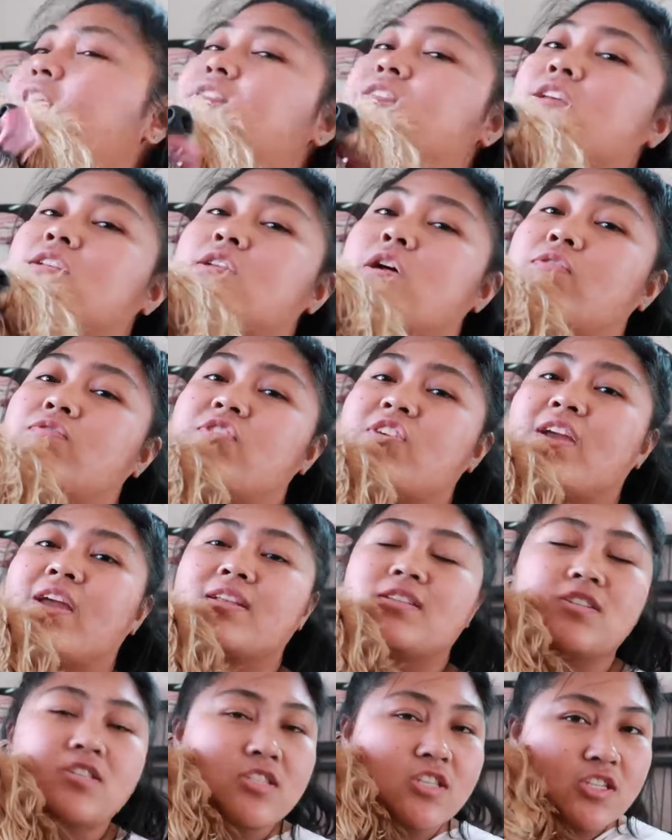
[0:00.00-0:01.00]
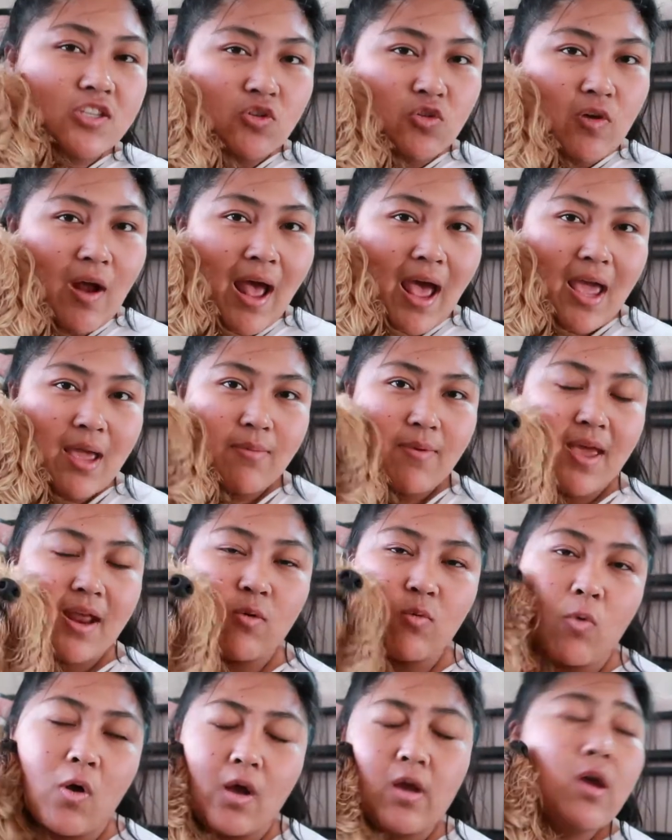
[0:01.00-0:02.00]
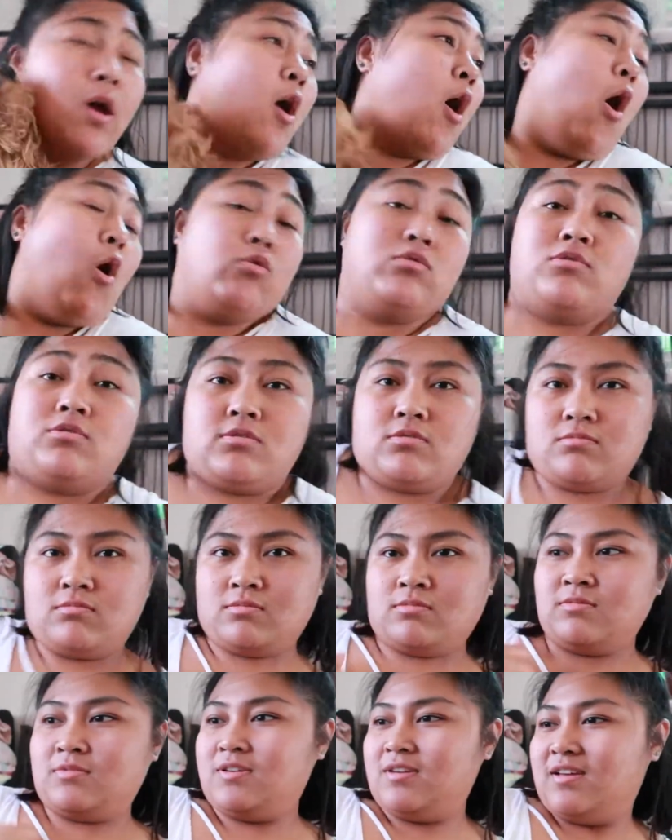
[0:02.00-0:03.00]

he said, don't forget to subscribe and, oh, oh.